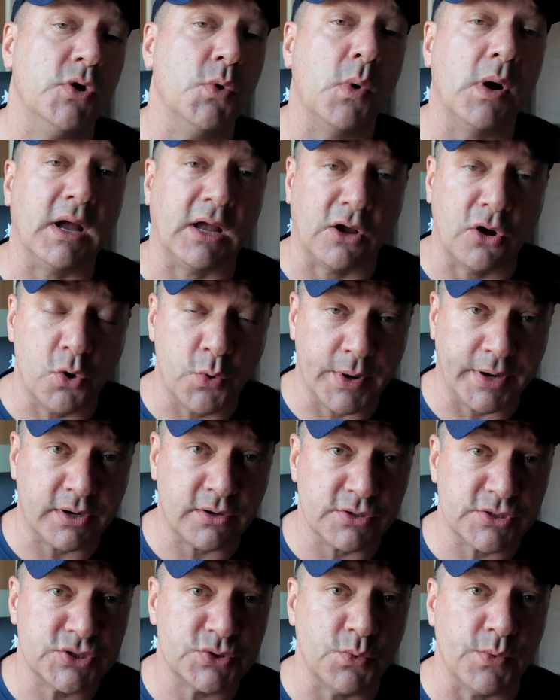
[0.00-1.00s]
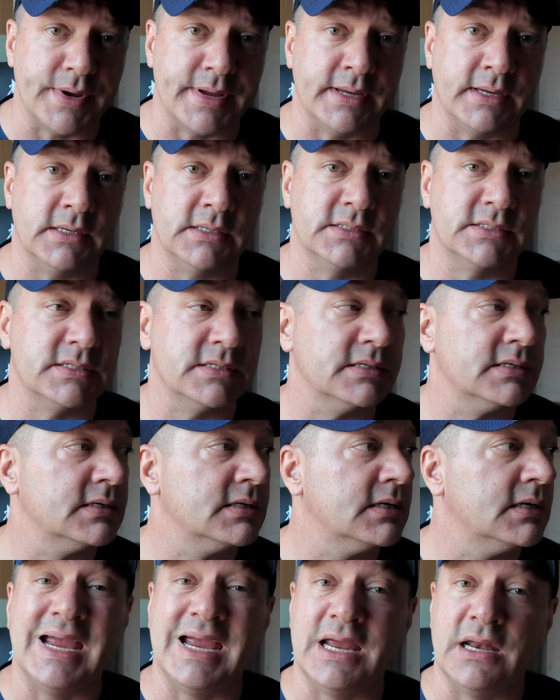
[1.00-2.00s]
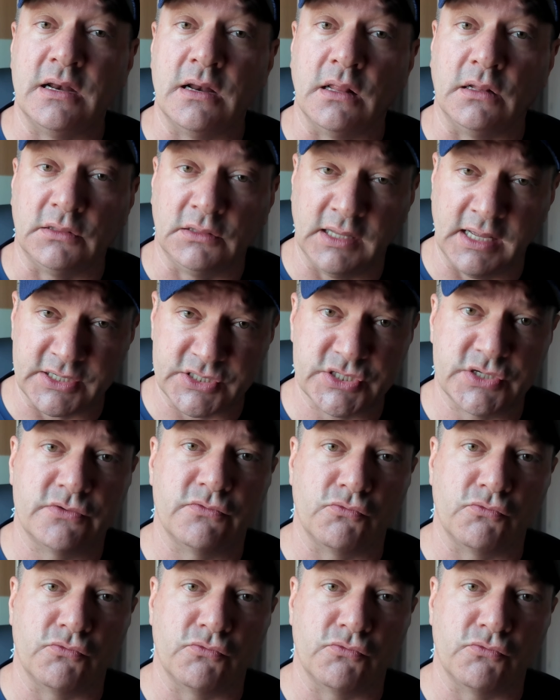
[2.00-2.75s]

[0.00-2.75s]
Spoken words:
you want quicker swings and less